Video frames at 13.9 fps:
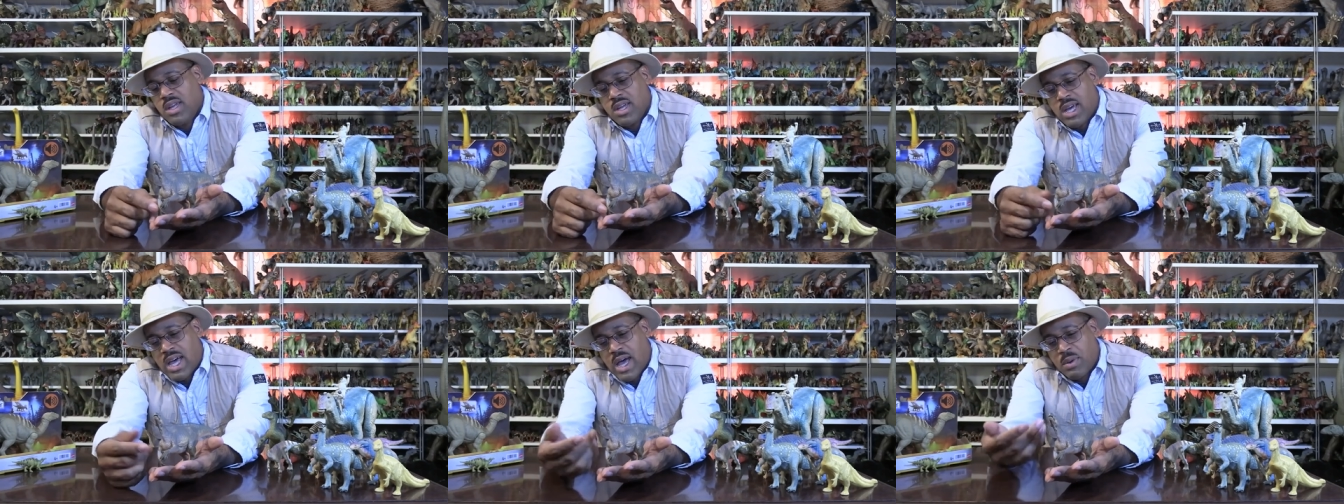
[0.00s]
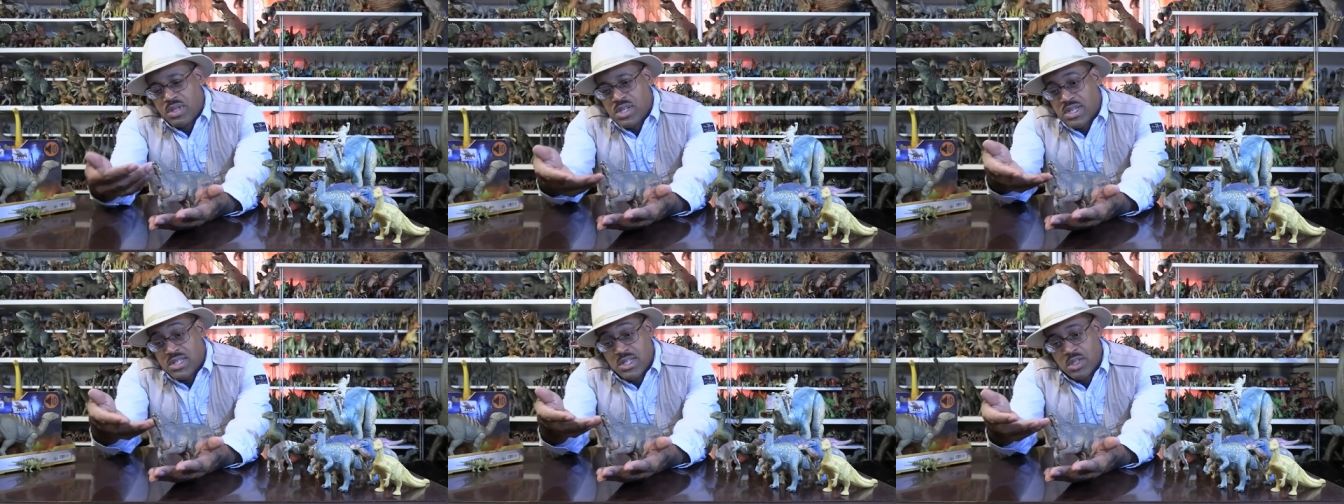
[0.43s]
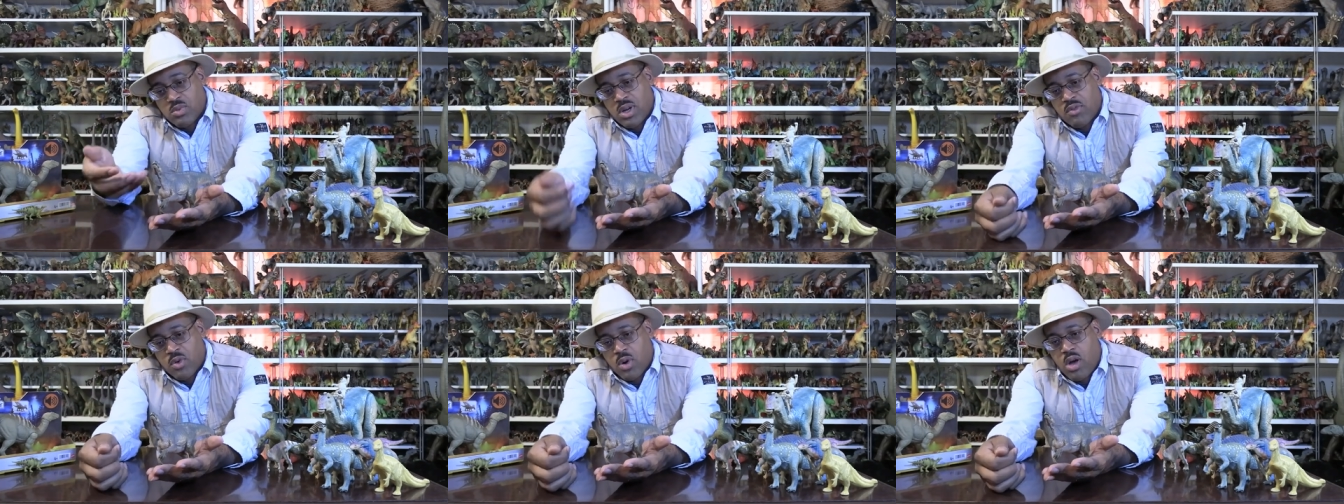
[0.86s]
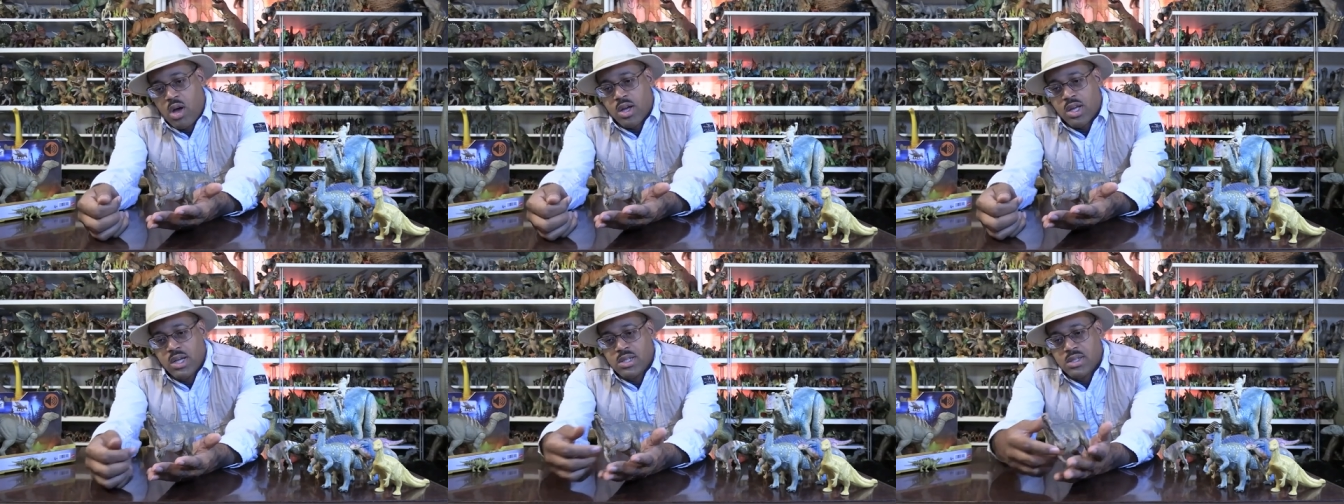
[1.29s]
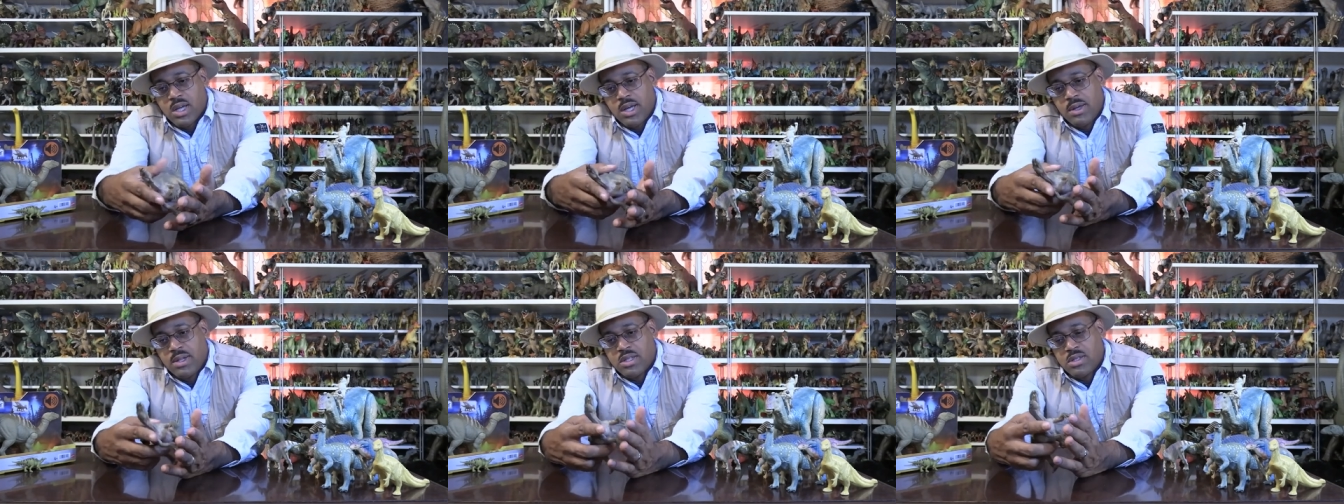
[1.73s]
I would suggest this one overall because
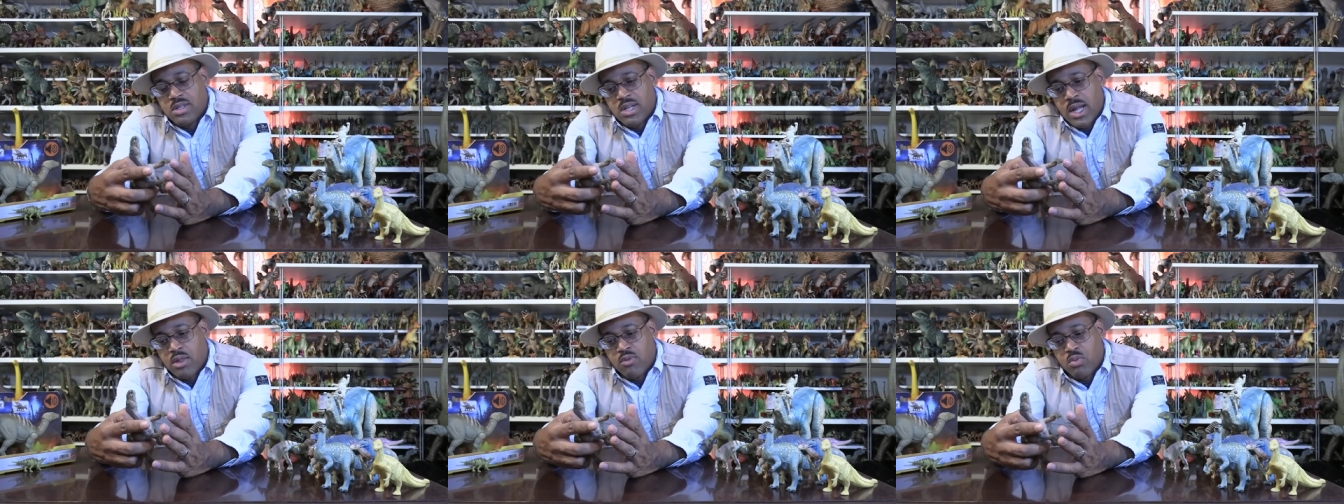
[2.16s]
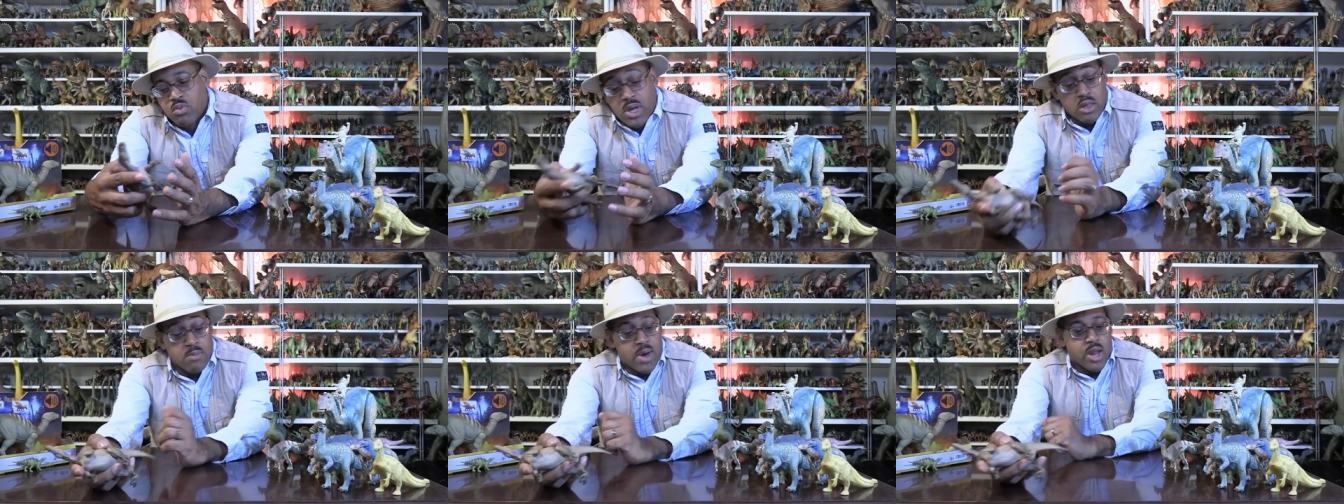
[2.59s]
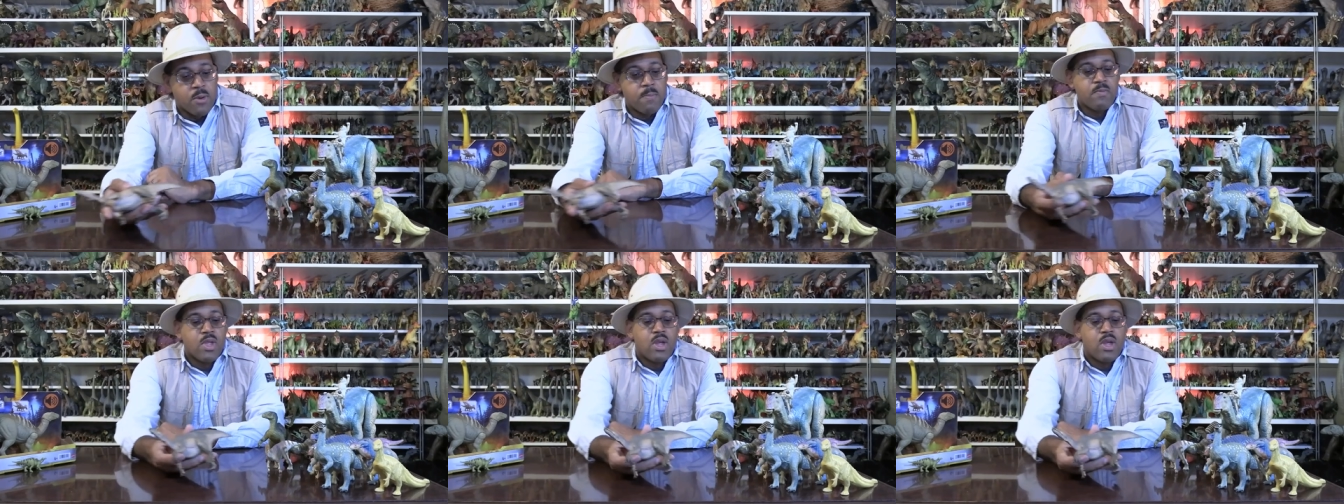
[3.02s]
uh, this is a nice, nice model.